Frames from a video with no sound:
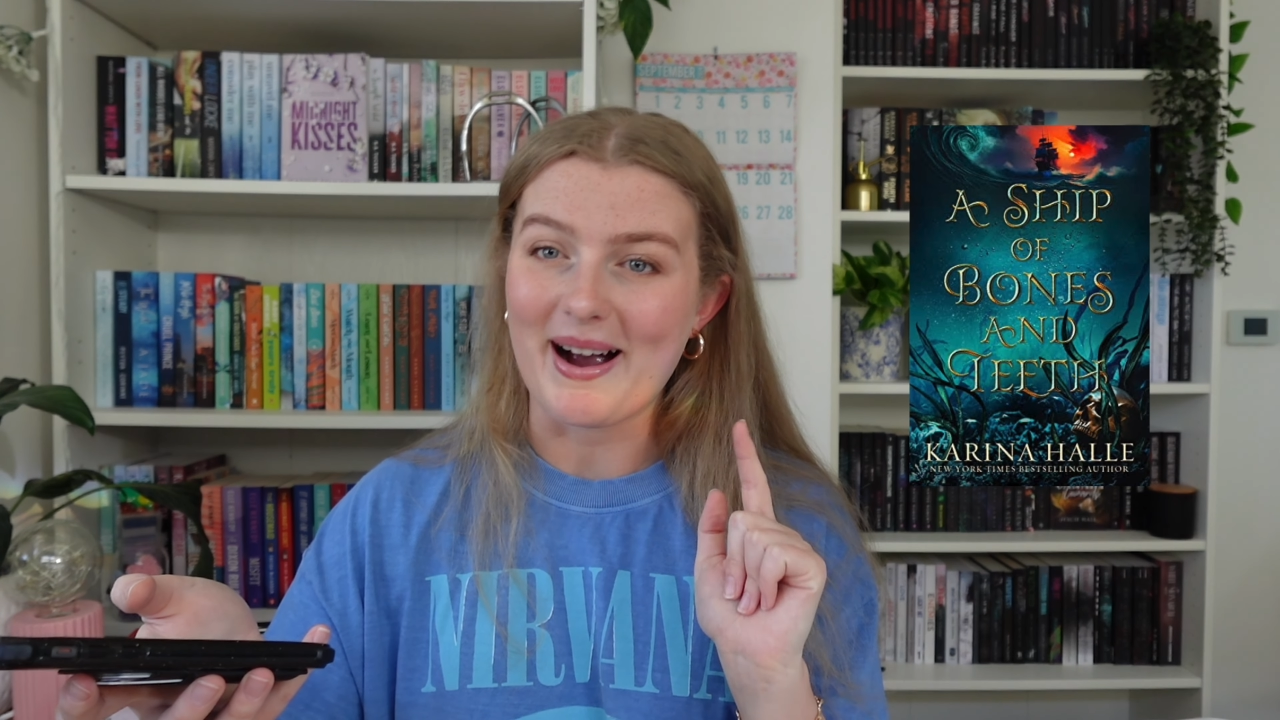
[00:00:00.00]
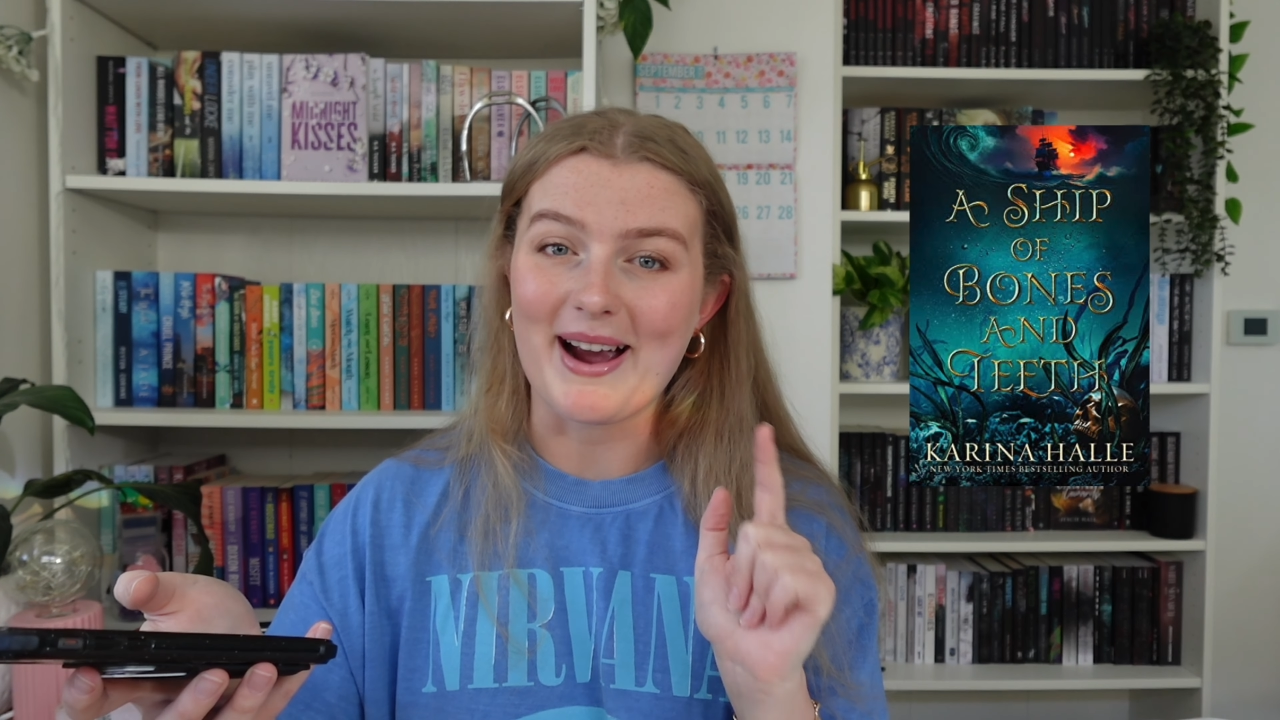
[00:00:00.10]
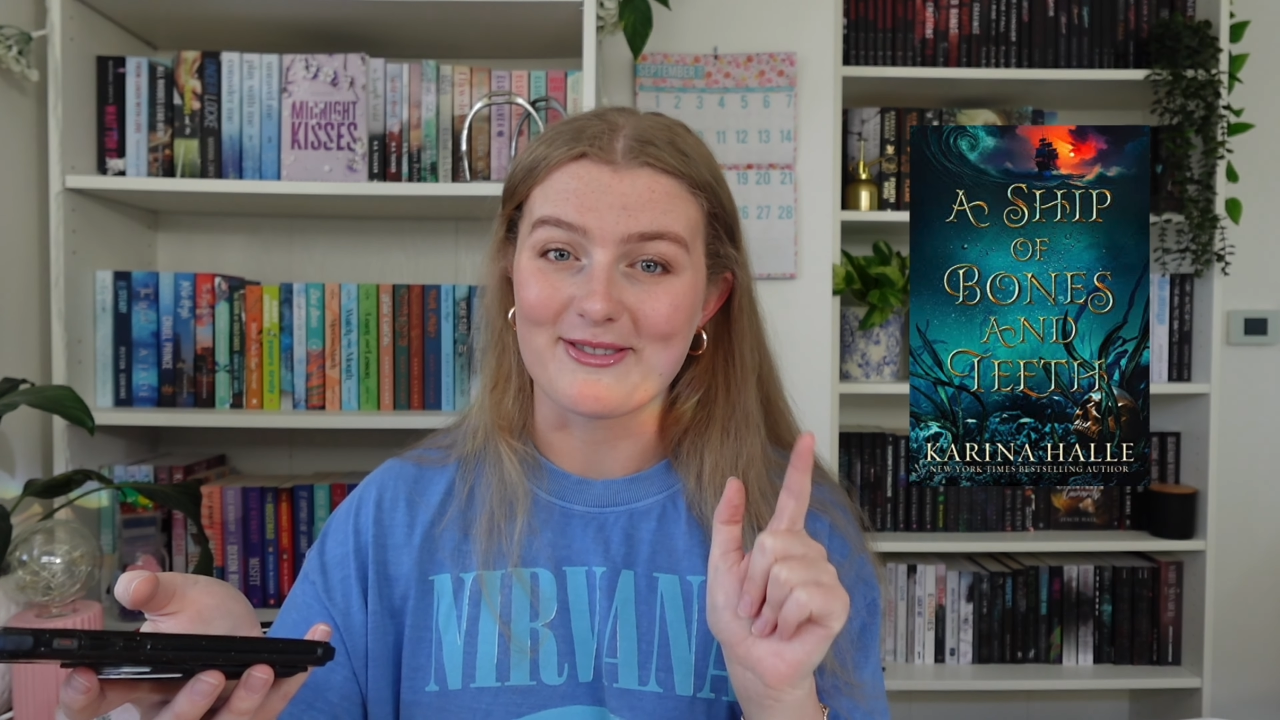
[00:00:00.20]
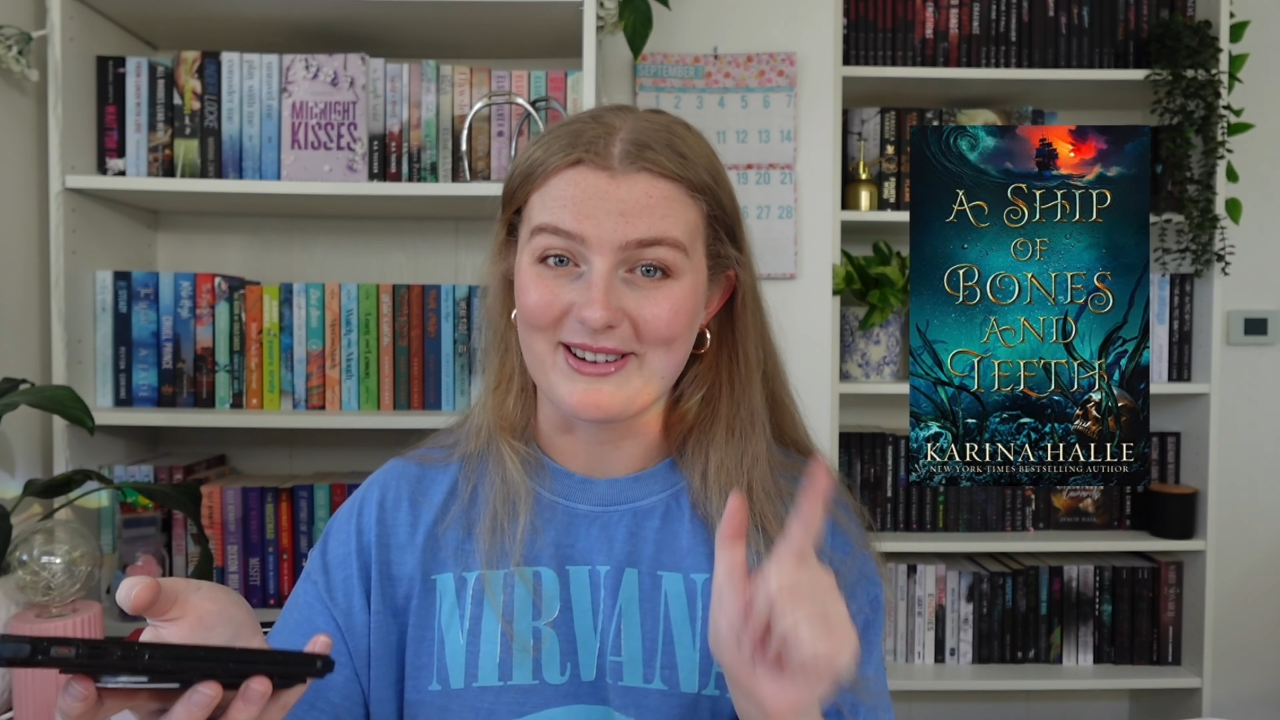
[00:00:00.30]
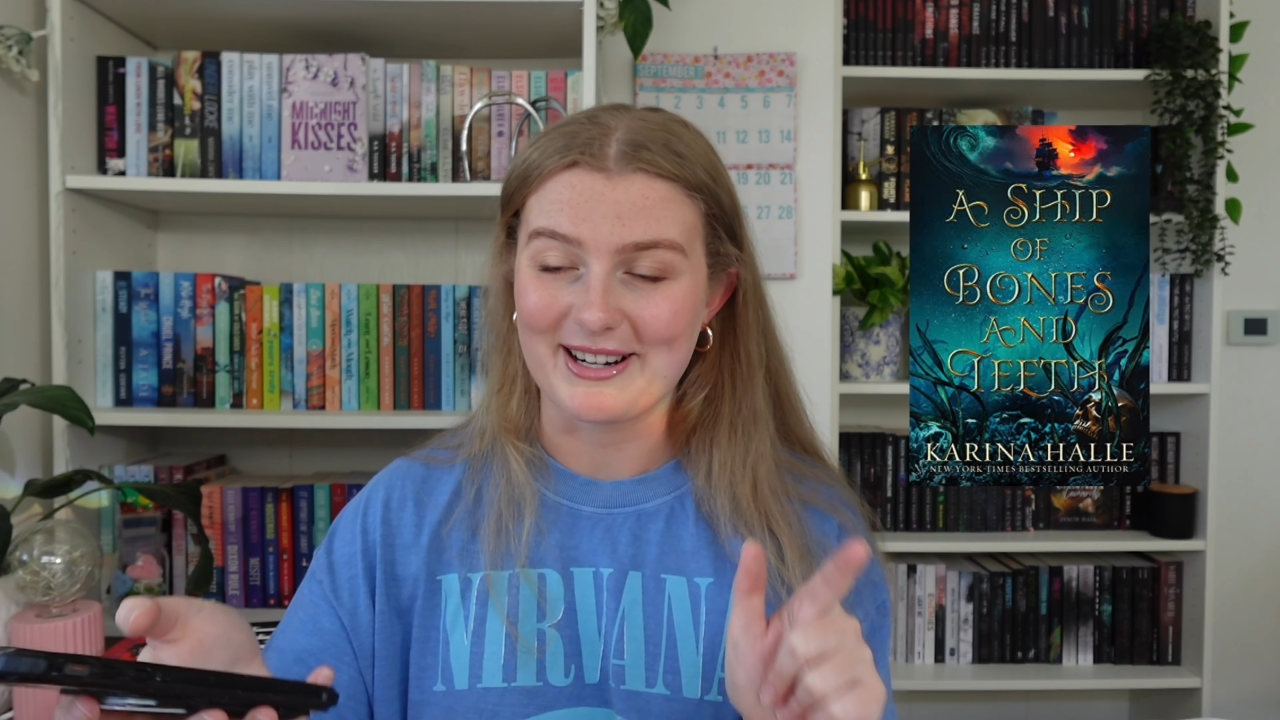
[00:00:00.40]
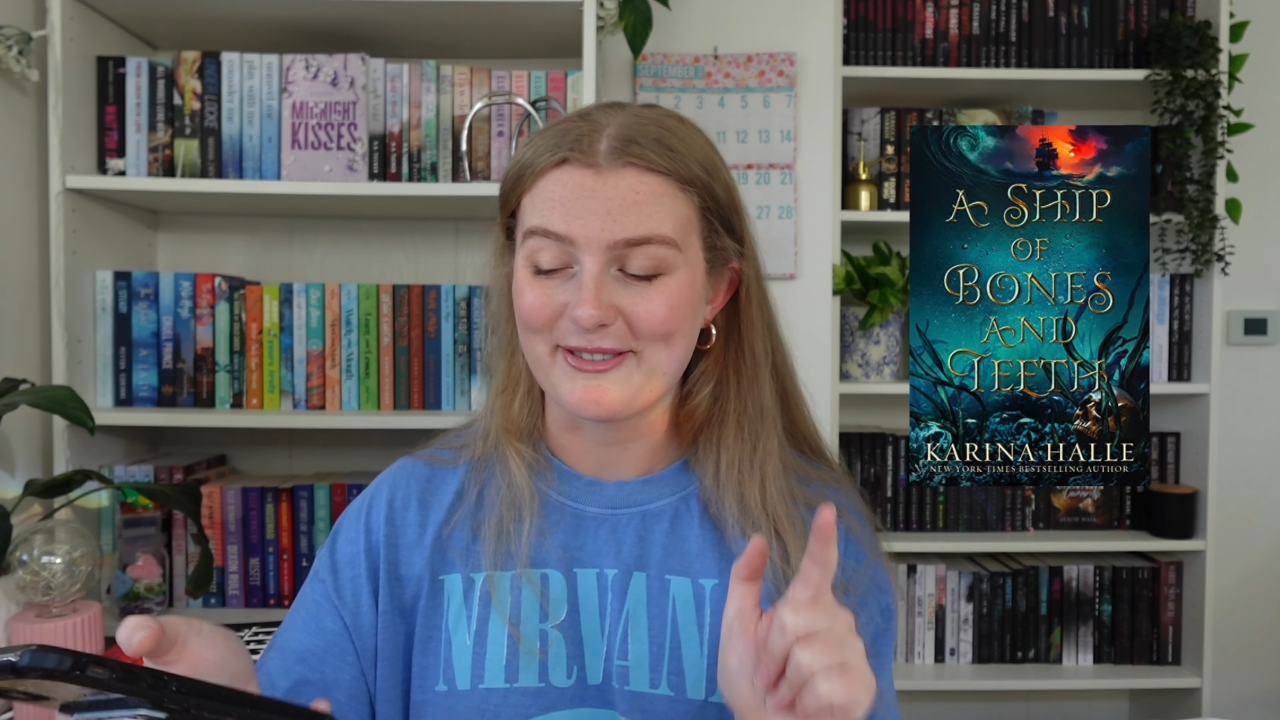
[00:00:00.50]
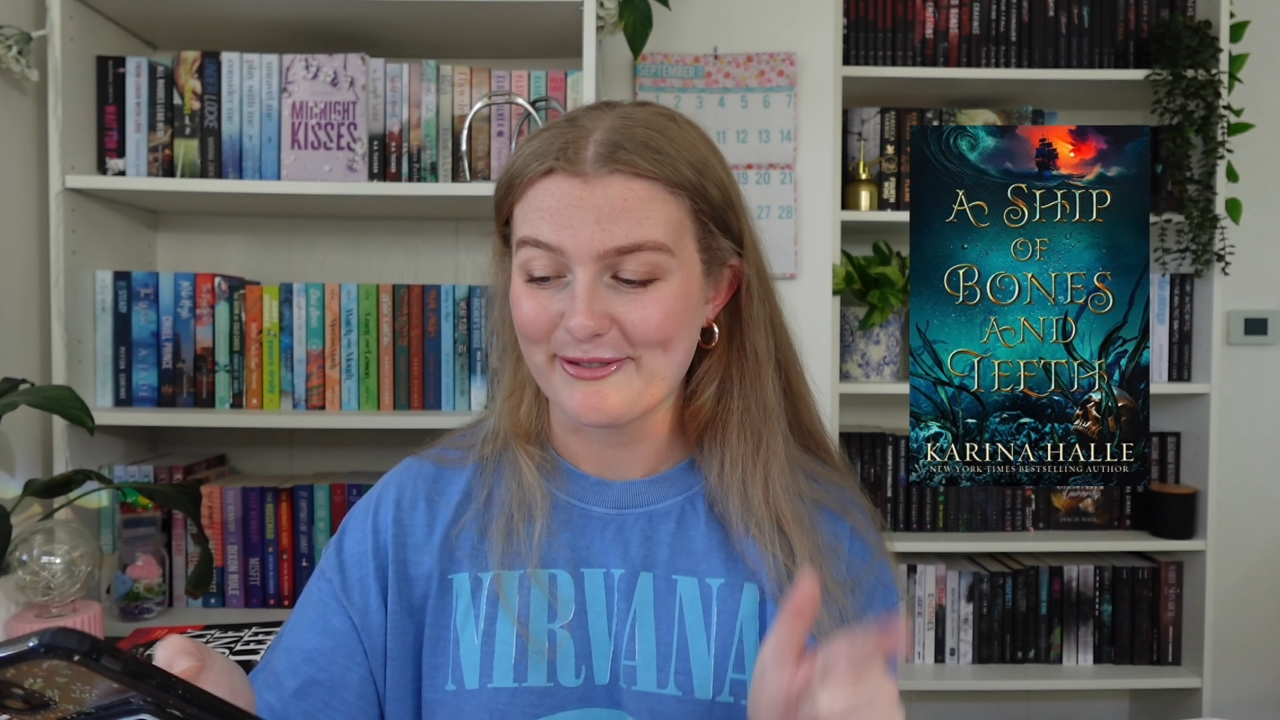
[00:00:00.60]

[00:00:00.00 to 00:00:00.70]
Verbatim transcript: I read it